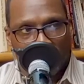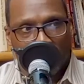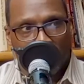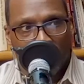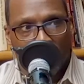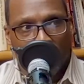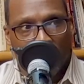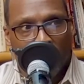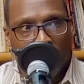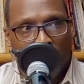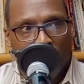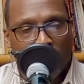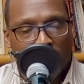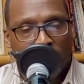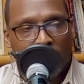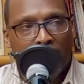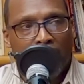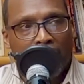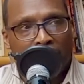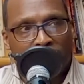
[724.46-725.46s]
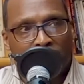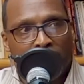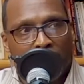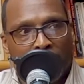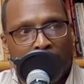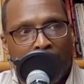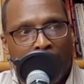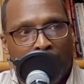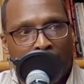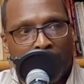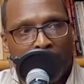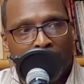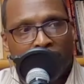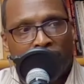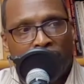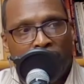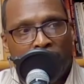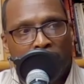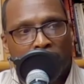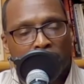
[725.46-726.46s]
you. Right. You have to allow that
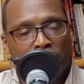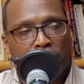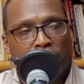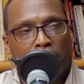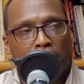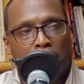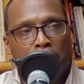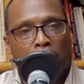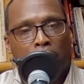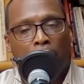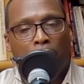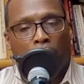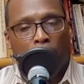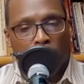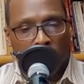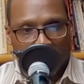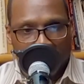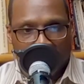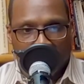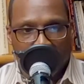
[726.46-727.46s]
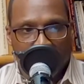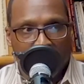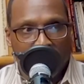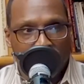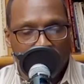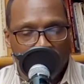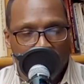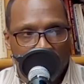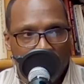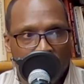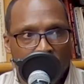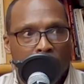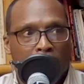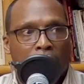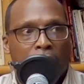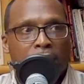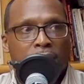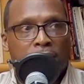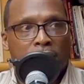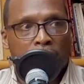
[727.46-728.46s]
fear to motivate you
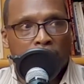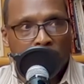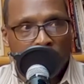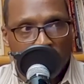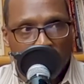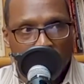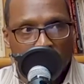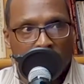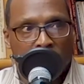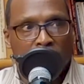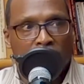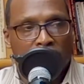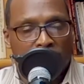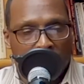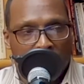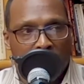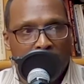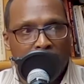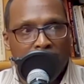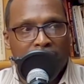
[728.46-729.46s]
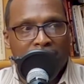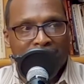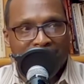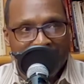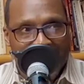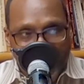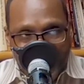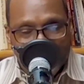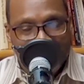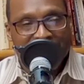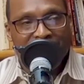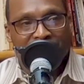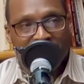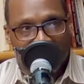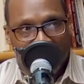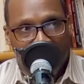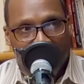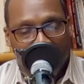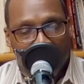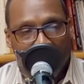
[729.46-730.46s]
to do the things
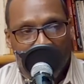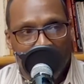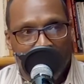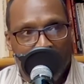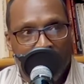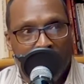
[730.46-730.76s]
necessary